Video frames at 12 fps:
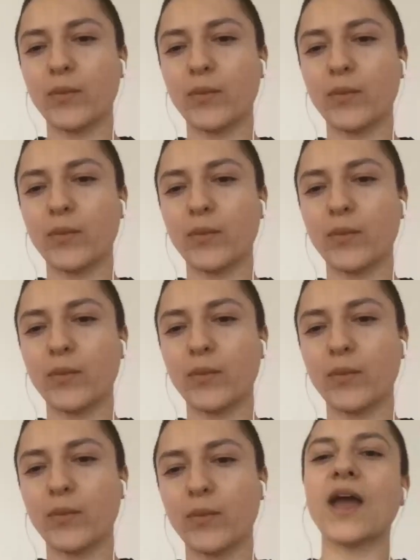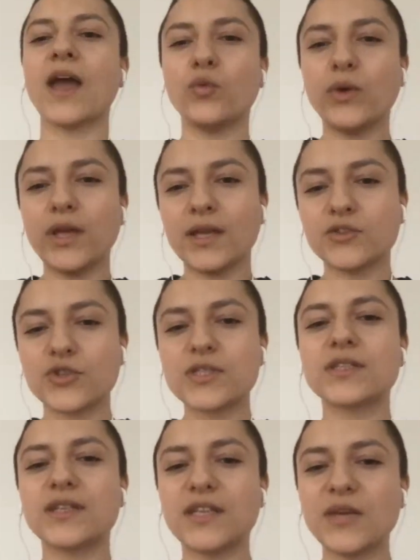to the receiver. And we
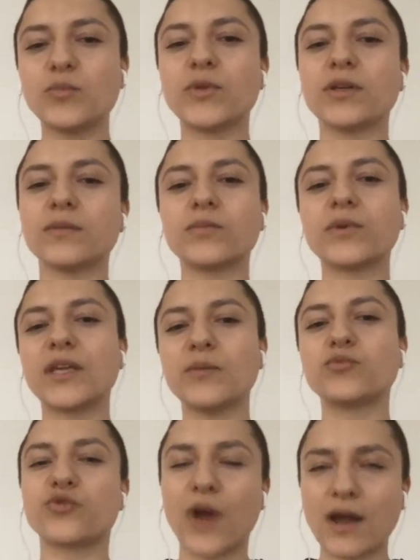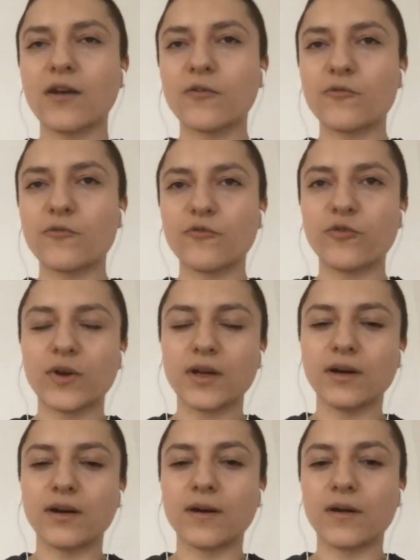just keep track of
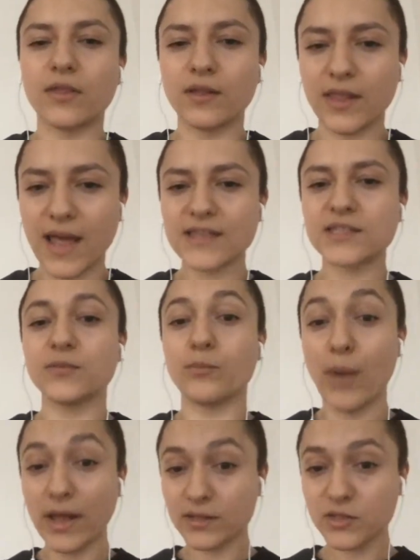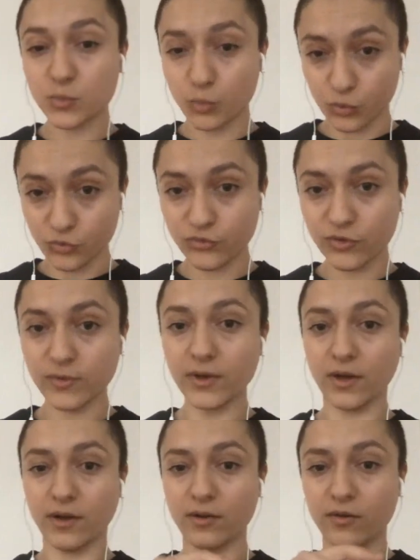the last balance proof
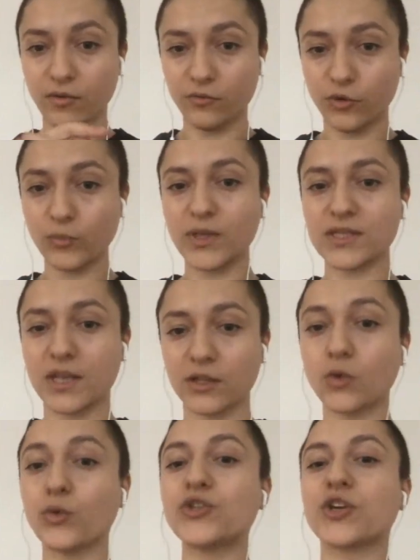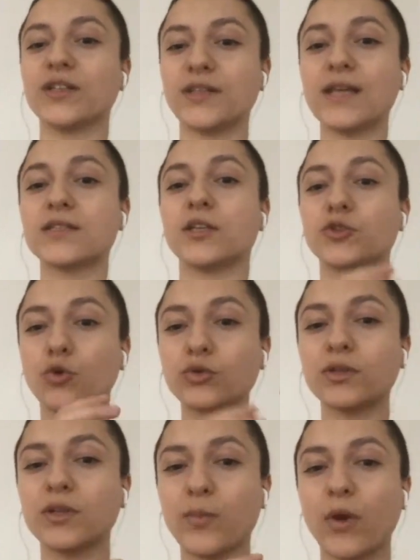from the sender, which contains the
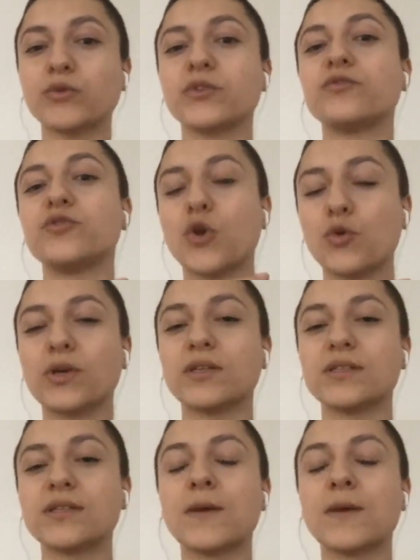total amount of tokens